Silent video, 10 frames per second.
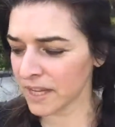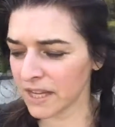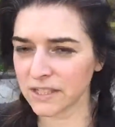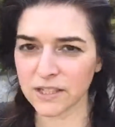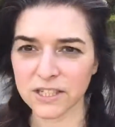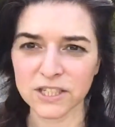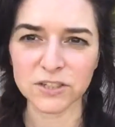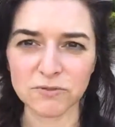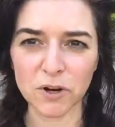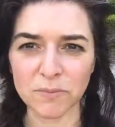So this
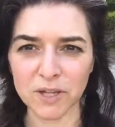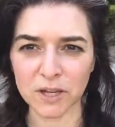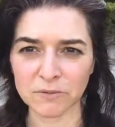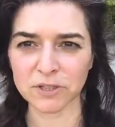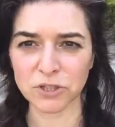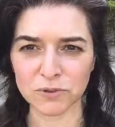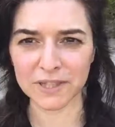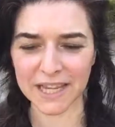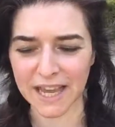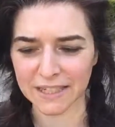is Romeo and
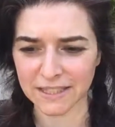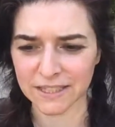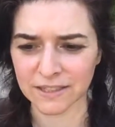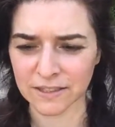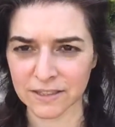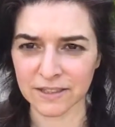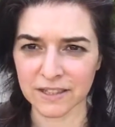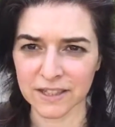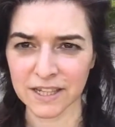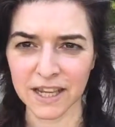Juliet.
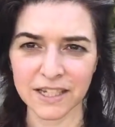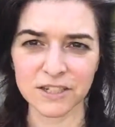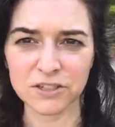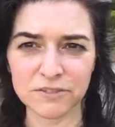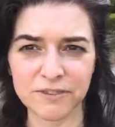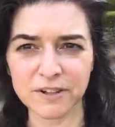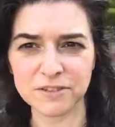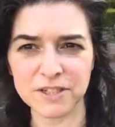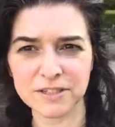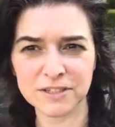And here's a fountain.